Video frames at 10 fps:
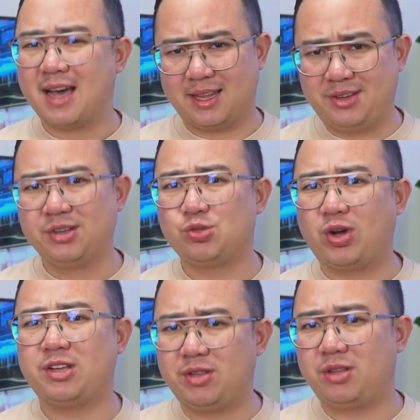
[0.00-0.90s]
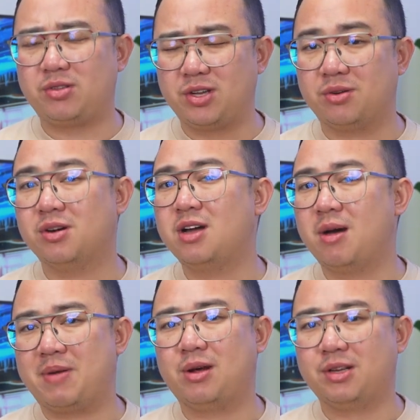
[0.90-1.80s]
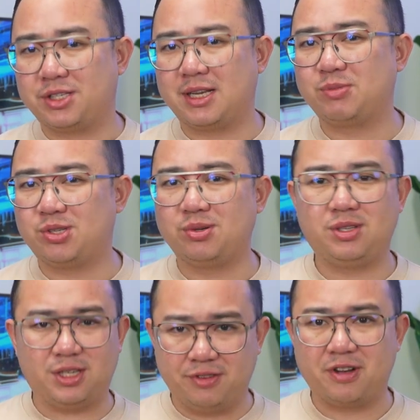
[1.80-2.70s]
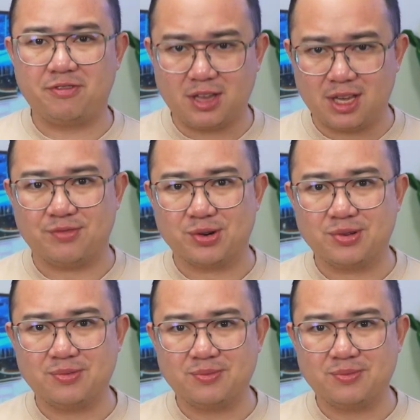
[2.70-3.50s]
and here's what you need to know about the Samsung T5 EVO.